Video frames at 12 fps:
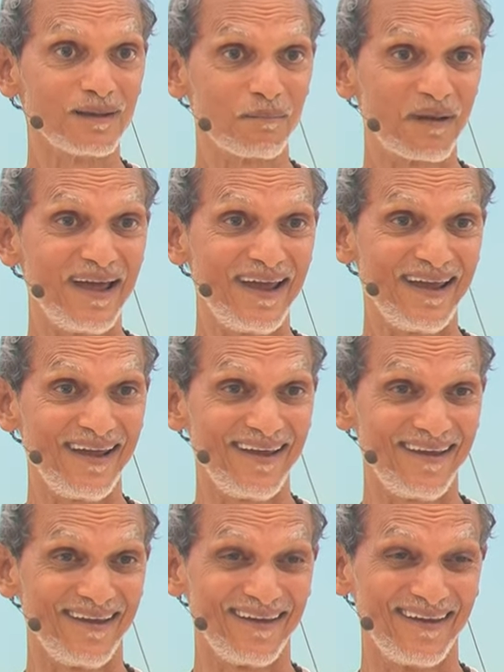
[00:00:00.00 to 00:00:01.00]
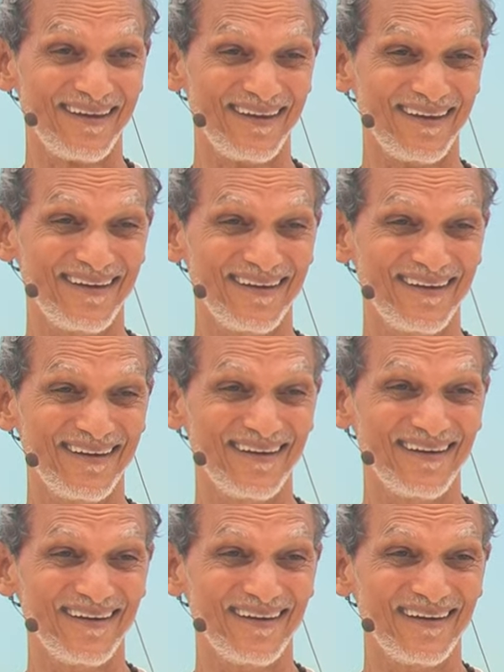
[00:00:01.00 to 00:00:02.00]
play.
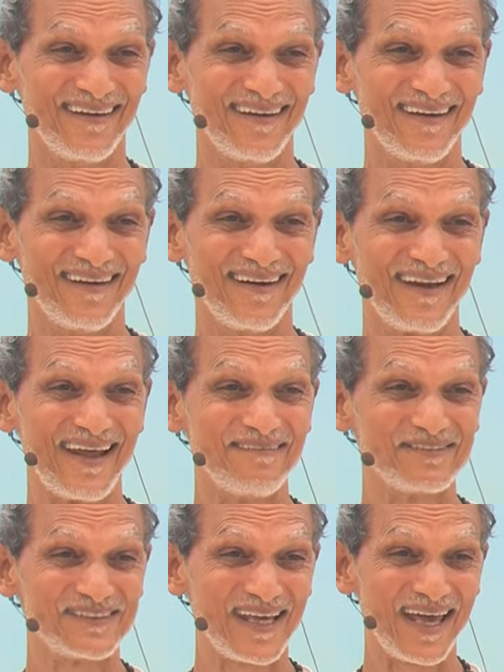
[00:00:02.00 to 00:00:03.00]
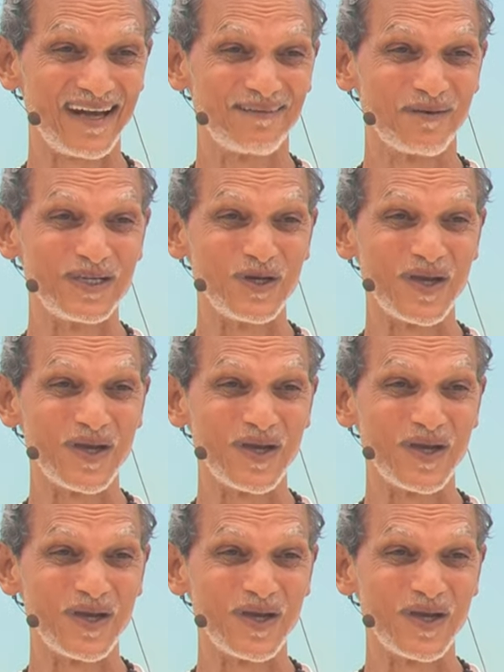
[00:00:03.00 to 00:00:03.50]
and I've said, when you're